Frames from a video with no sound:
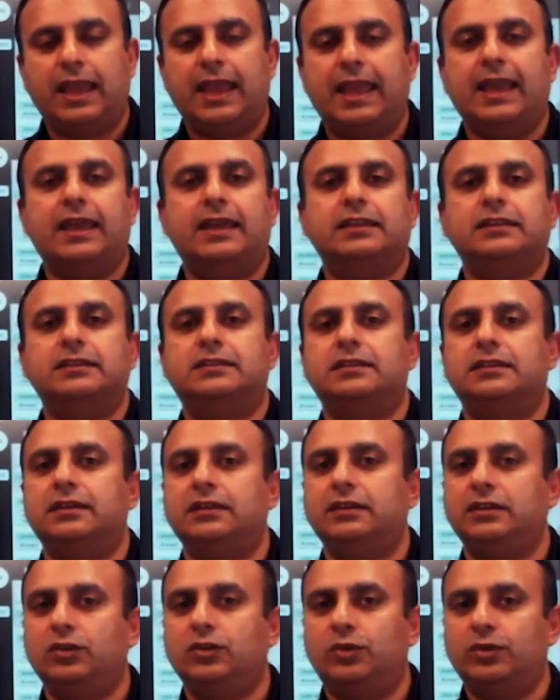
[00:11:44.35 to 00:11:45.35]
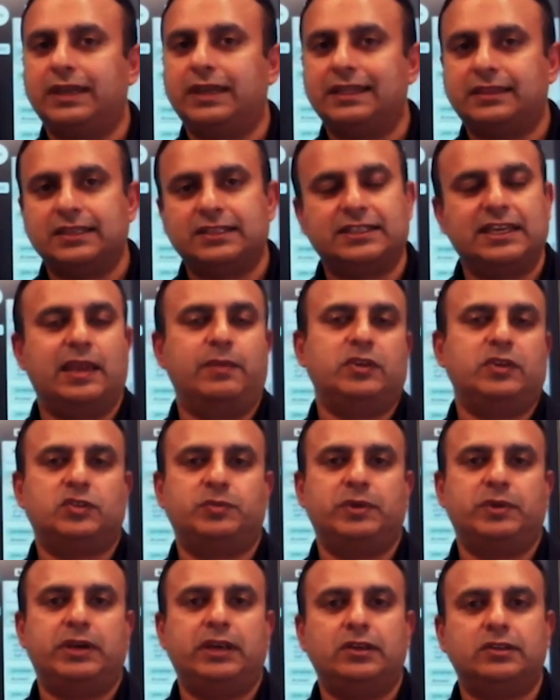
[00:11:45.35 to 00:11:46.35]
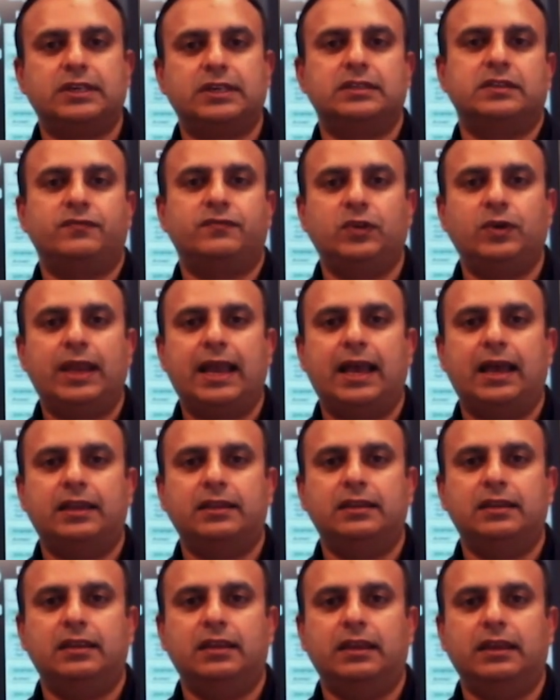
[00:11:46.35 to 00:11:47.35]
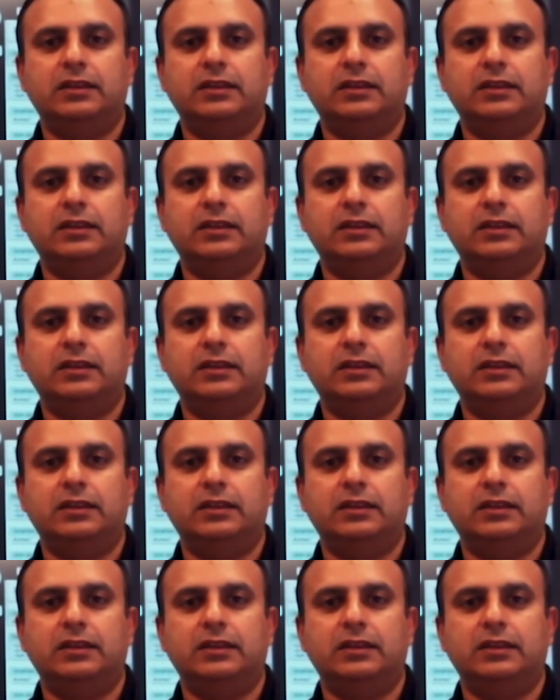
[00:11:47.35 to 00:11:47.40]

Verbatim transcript: and you'll get the same experience as if you had